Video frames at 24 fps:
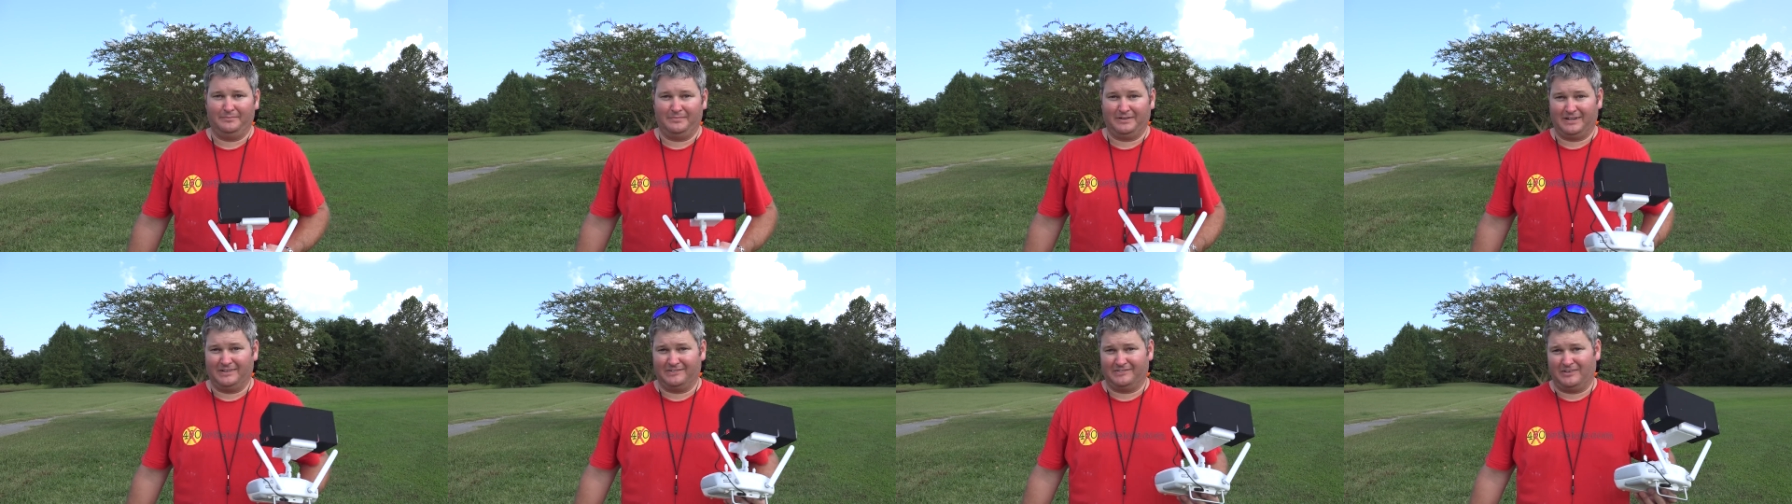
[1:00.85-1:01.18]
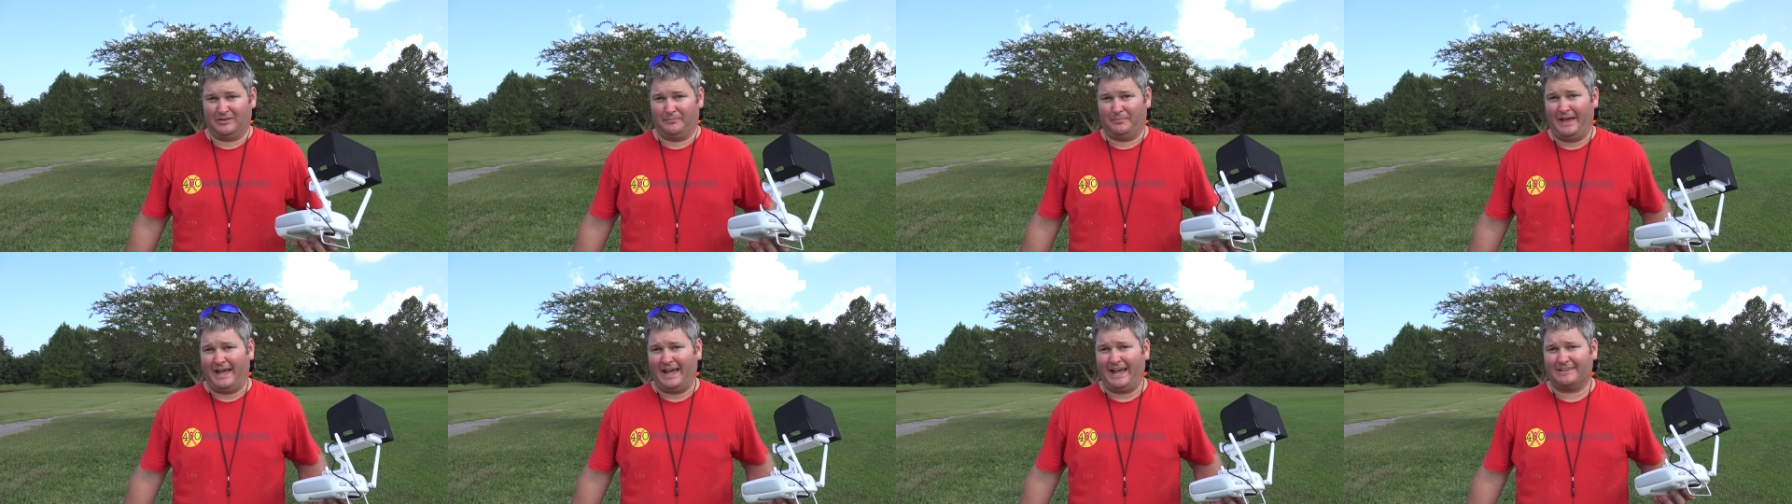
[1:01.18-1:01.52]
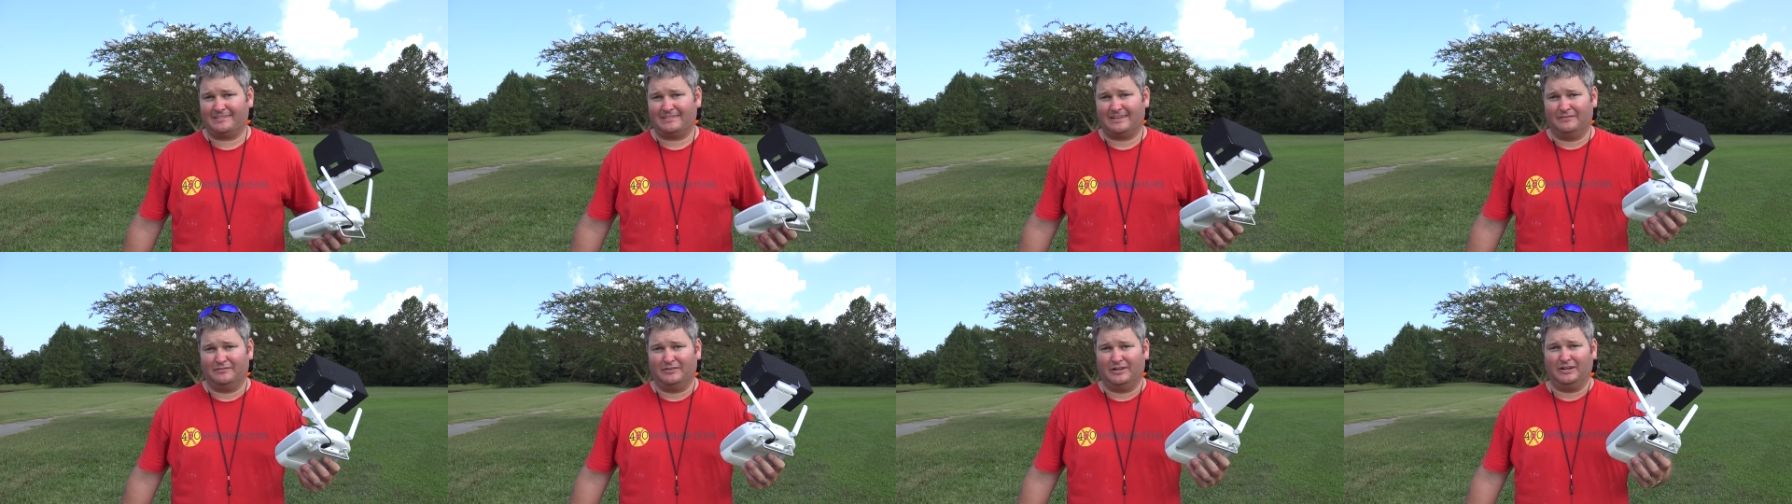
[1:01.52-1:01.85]
Because in the
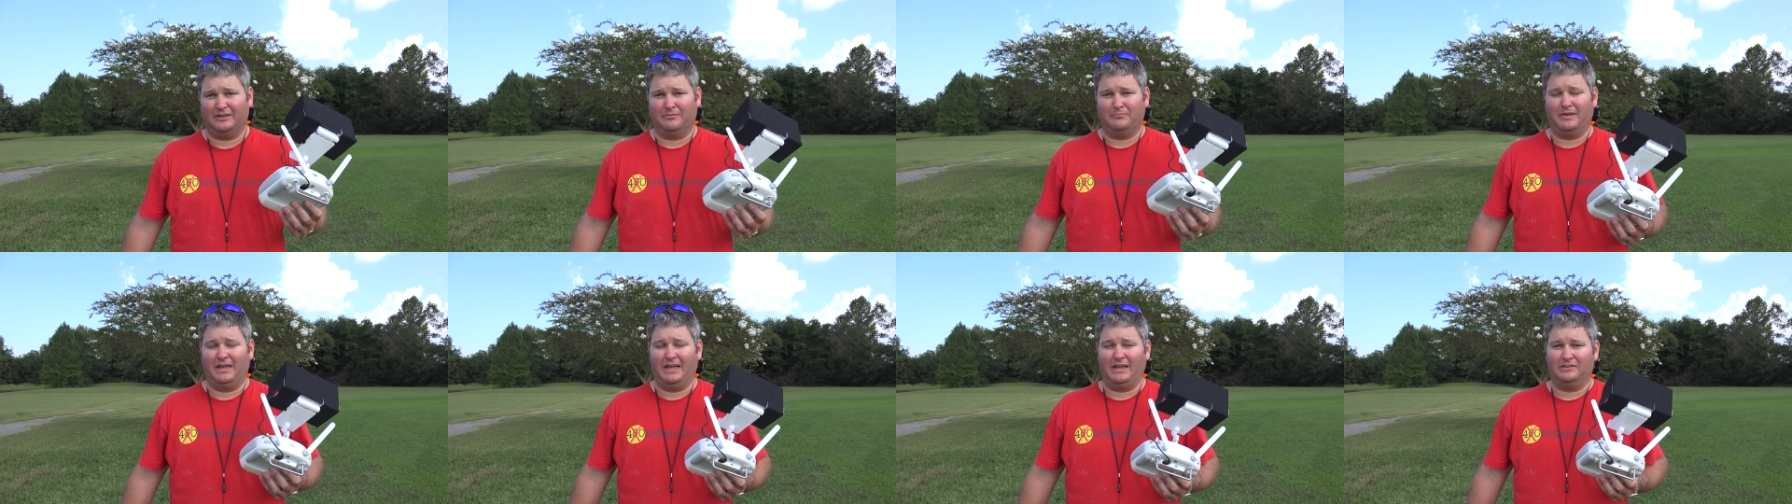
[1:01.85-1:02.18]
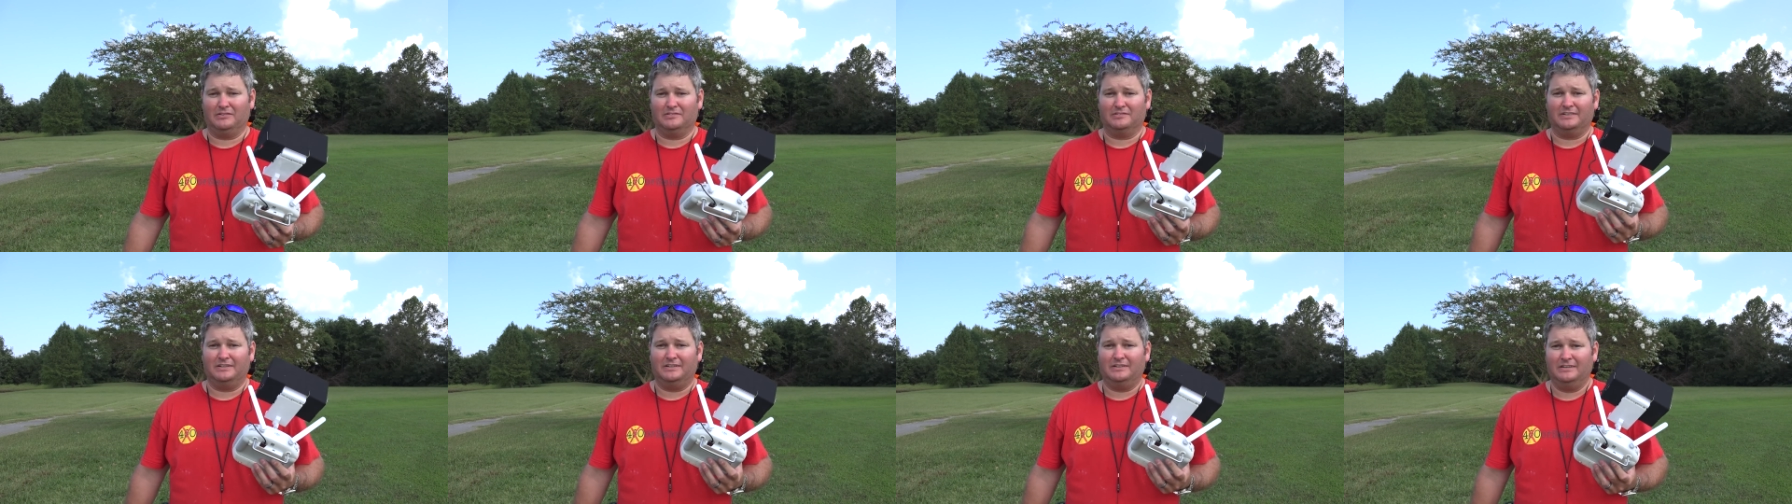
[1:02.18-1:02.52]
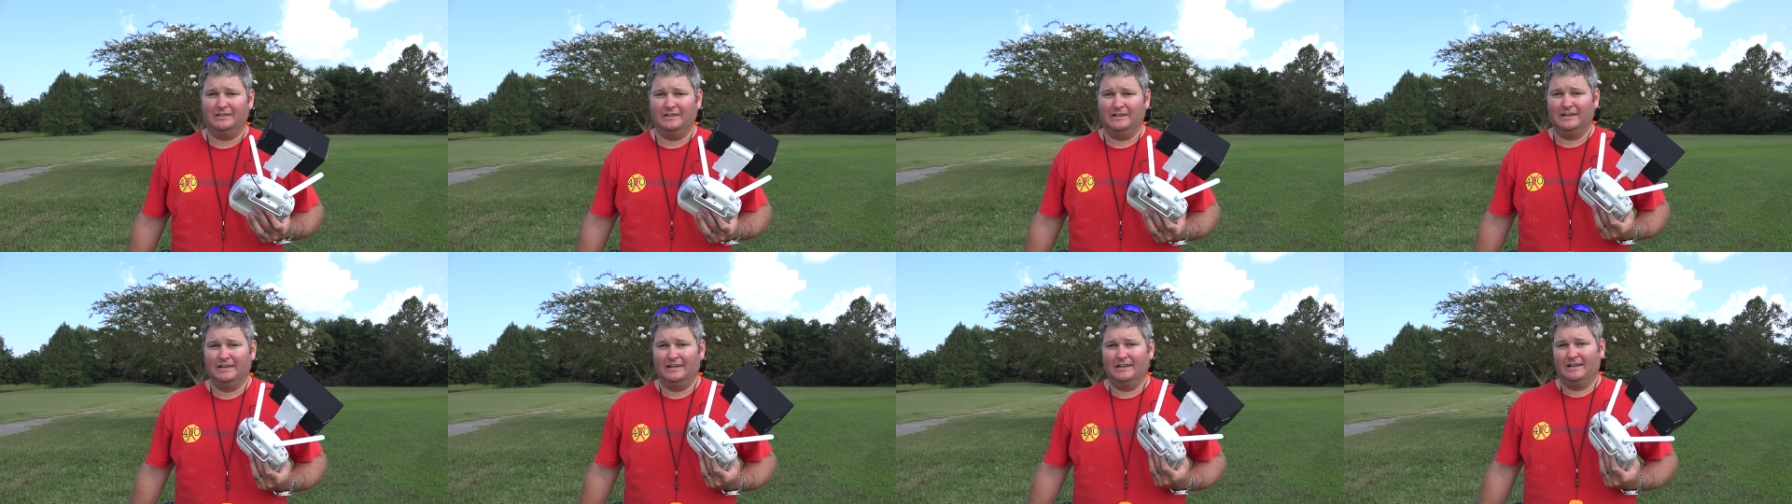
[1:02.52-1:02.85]
past I've done it manually,
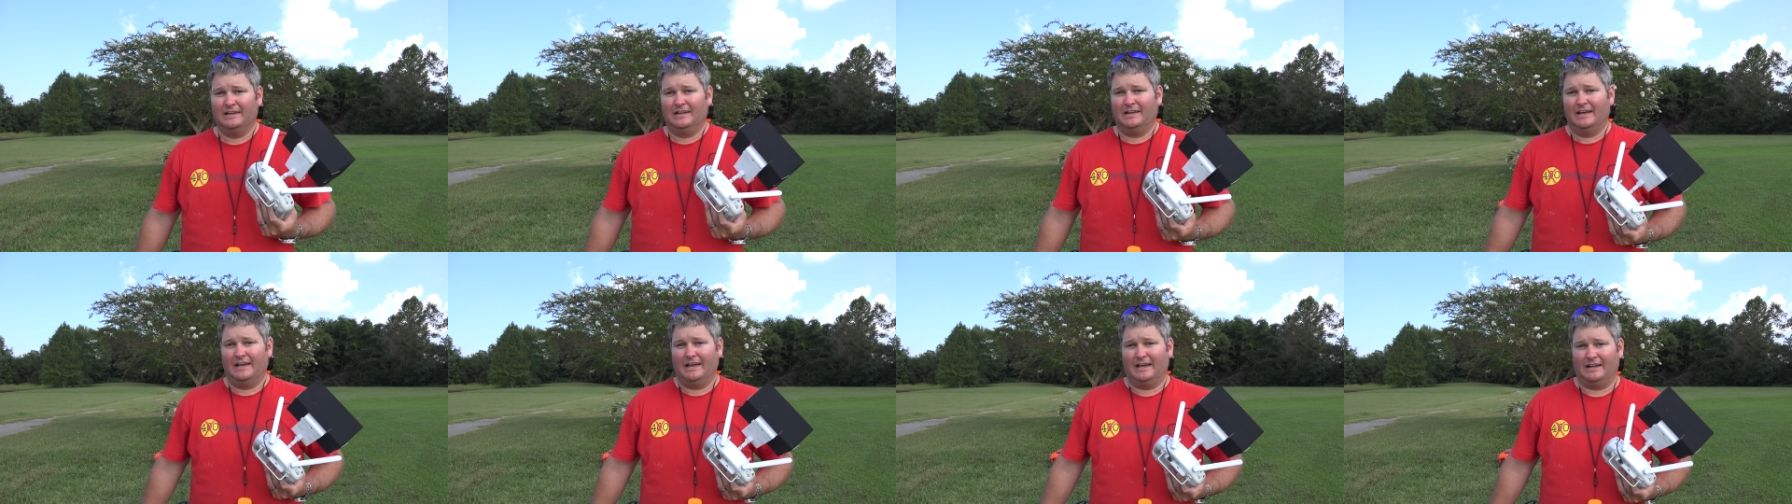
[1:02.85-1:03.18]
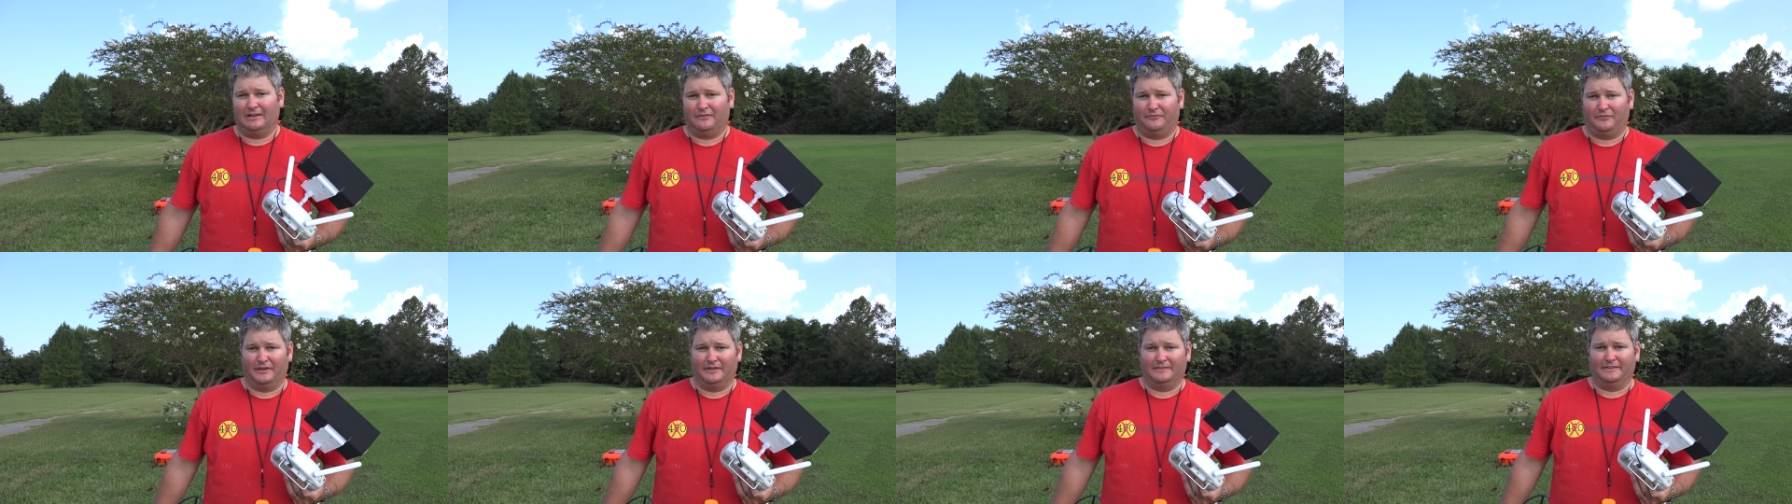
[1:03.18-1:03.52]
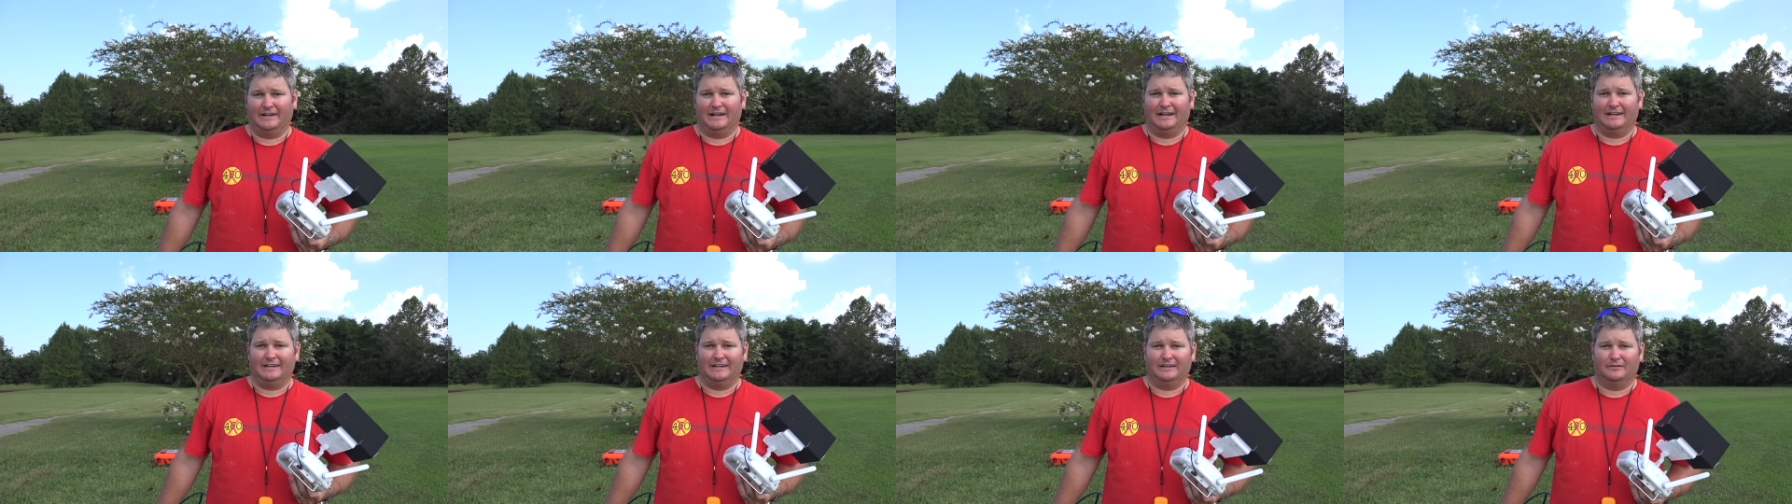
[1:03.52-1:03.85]
and I felt
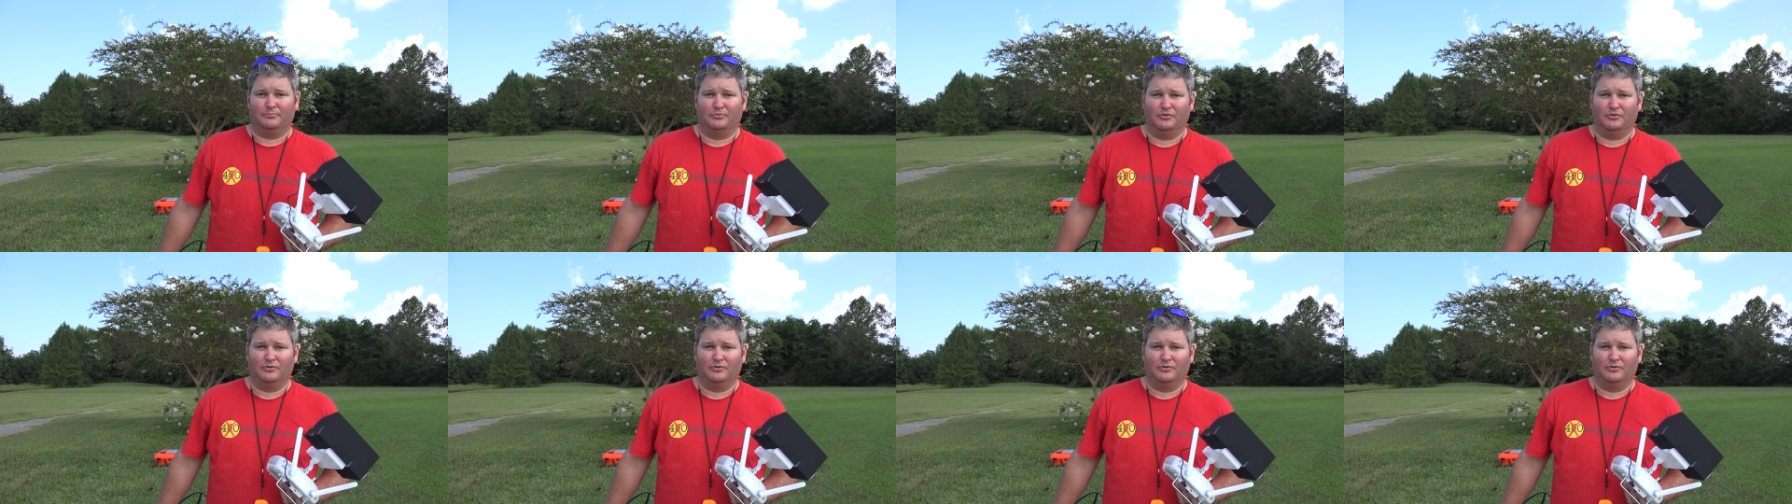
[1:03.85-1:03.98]
that I did a